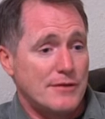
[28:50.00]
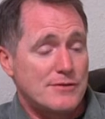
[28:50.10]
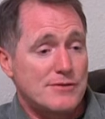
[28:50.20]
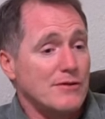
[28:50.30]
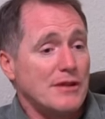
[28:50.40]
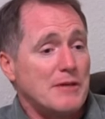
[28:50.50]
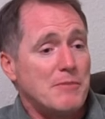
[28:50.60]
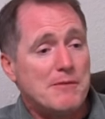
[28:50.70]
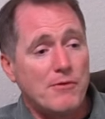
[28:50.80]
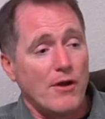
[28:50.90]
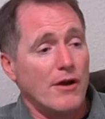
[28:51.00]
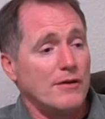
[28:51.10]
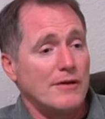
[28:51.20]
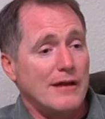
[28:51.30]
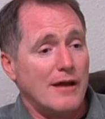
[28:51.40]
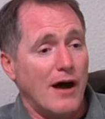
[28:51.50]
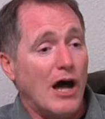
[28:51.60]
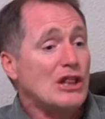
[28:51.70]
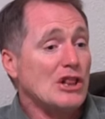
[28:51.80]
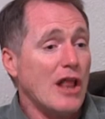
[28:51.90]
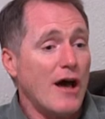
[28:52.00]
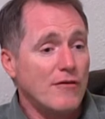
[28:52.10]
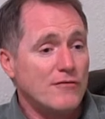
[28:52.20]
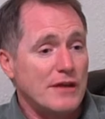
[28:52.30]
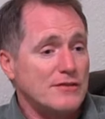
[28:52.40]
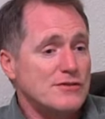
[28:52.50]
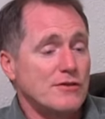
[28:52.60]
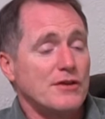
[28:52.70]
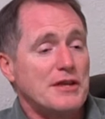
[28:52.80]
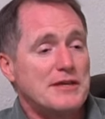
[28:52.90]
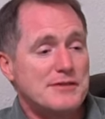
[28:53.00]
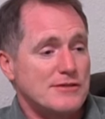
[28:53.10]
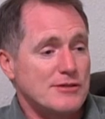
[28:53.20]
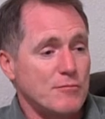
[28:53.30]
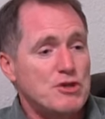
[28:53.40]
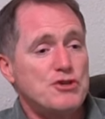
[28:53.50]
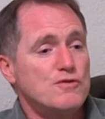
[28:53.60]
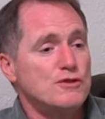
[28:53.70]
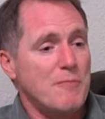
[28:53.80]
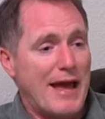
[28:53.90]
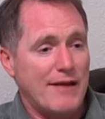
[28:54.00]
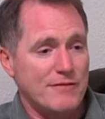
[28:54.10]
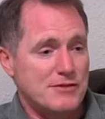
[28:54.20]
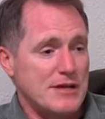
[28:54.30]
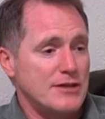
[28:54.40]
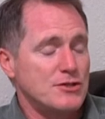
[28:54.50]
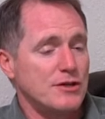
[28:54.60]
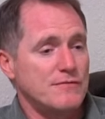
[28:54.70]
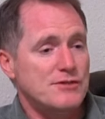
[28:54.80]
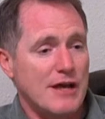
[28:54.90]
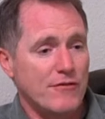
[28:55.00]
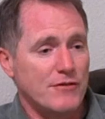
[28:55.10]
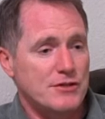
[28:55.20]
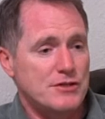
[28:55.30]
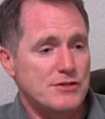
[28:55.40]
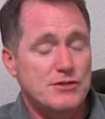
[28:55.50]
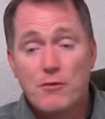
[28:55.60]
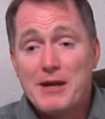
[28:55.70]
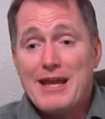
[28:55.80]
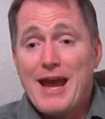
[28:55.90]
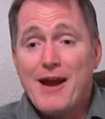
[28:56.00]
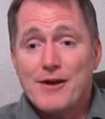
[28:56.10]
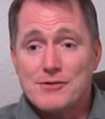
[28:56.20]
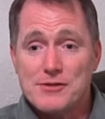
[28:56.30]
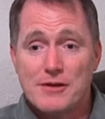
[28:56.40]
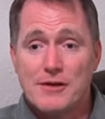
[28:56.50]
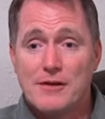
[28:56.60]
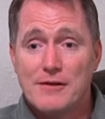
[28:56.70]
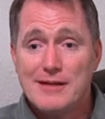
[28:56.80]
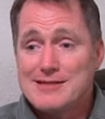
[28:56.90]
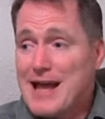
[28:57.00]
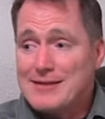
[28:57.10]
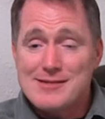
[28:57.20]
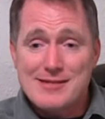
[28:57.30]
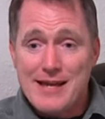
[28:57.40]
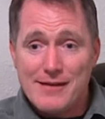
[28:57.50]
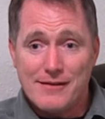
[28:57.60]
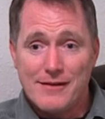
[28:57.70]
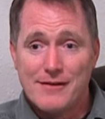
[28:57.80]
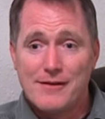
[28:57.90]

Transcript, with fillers: Certainly, people aren't unloved. It certainly isn't some huge manifestation of selfishness. Nobody cares. It's not sin.